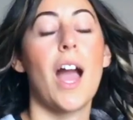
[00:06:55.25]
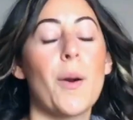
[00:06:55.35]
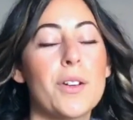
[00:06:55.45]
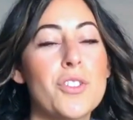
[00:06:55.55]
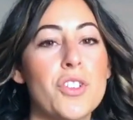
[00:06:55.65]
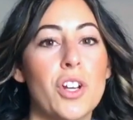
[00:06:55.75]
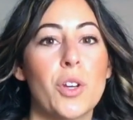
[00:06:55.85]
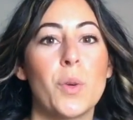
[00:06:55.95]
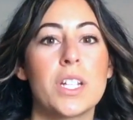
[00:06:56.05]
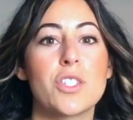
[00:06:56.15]
I want to share a
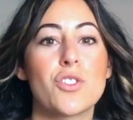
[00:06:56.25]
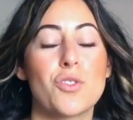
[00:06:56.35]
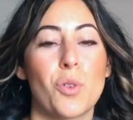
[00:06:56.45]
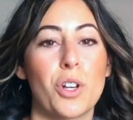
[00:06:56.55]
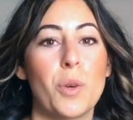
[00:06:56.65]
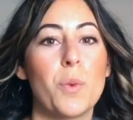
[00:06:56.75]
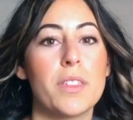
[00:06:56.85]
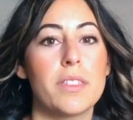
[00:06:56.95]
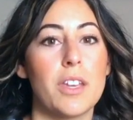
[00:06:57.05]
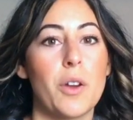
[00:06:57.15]
quick story
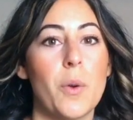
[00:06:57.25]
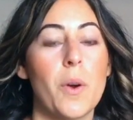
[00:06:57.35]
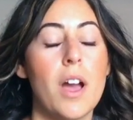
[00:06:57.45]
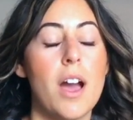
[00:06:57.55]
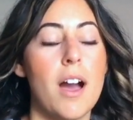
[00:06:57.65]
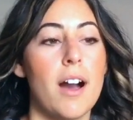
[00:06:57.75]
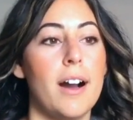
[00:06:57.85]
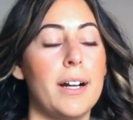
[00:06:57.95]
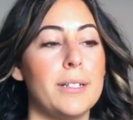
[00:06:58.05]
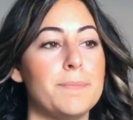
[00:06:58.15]
with you,
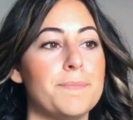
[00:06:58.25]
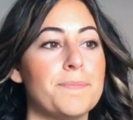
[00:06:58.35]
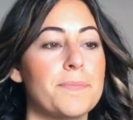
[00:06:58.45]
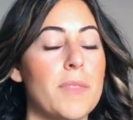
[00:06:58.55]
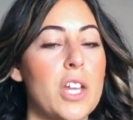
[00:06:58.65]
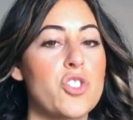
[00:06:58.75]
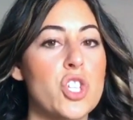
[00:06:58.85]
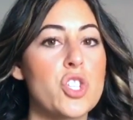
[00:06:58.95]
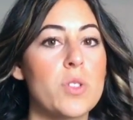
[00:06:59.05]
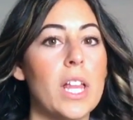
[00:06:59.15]

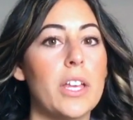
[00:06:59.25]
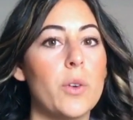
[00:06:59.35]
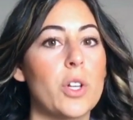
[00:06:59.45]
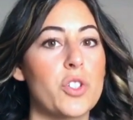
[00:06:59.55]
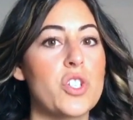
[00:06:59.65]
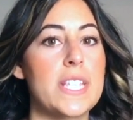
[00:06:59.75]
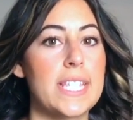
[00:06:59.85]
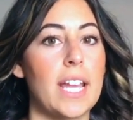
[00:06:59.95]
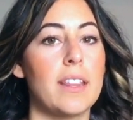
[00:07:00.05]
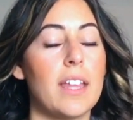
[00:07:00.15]
just to let you
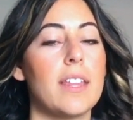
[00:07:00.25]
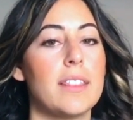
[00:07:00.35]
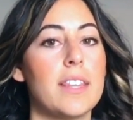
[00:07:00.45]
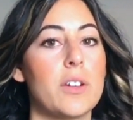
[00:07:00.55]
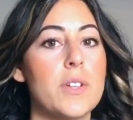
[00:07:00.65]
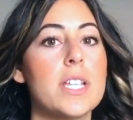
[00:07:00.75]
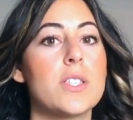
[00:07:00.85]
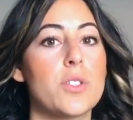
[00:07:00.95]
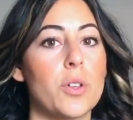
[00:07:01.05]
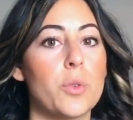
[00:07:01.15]
understand that there is